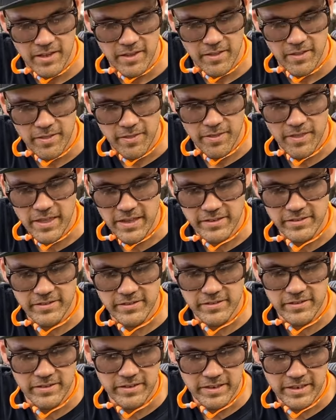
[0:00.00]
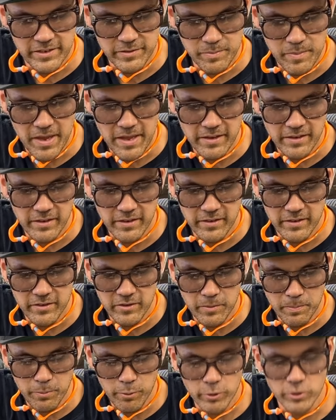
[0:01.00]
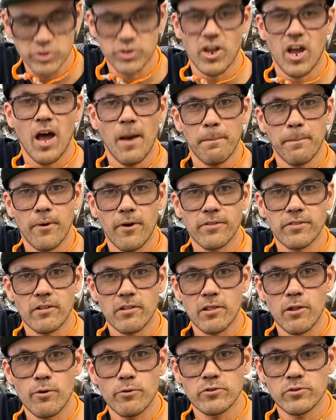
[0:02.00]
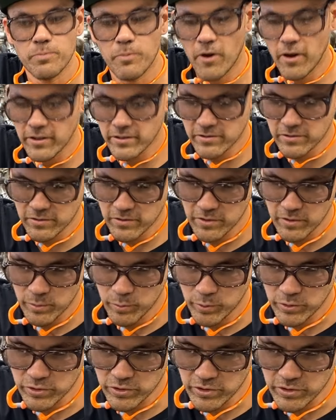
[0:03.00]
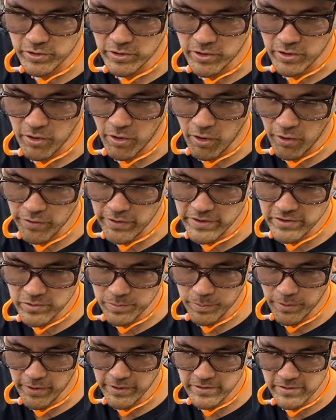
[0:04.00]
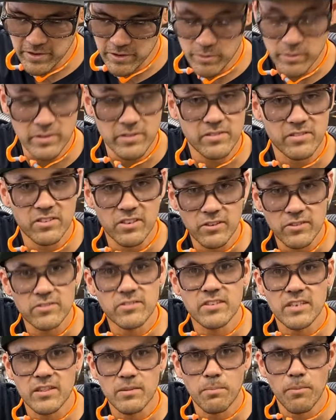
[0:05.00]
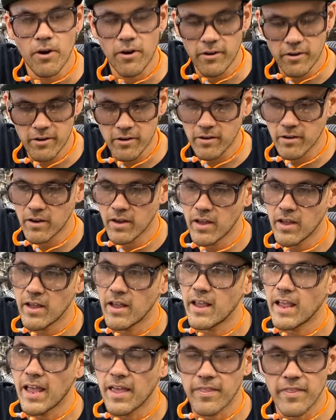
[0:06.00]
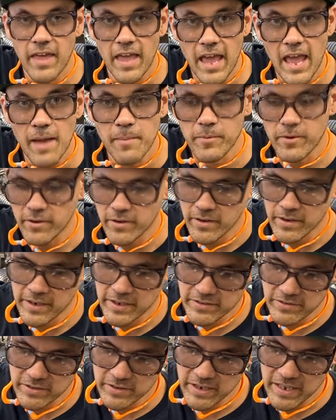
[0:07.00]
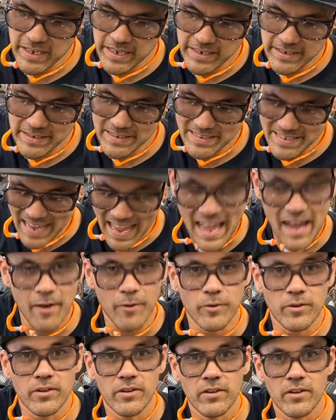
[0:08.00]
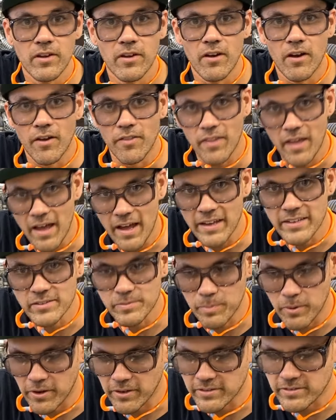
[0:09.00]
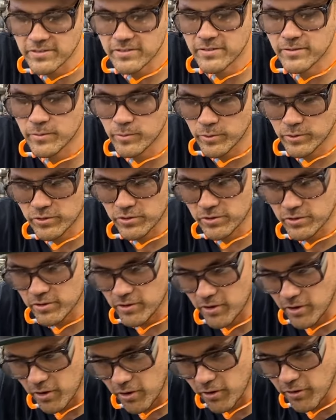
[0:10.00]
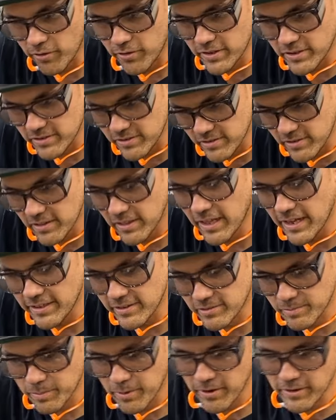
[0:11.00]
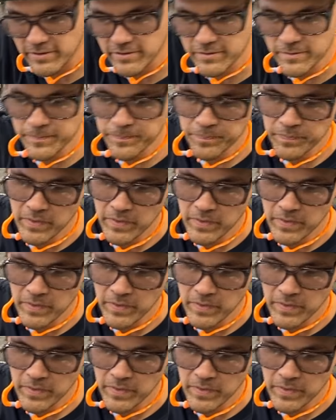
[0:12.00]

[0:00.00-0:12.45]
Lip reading: This is meant to push up on the low spots, which are all these spots that you can still see the marker, and the hammer is gonna hit down on the high spots, which are all these light spots.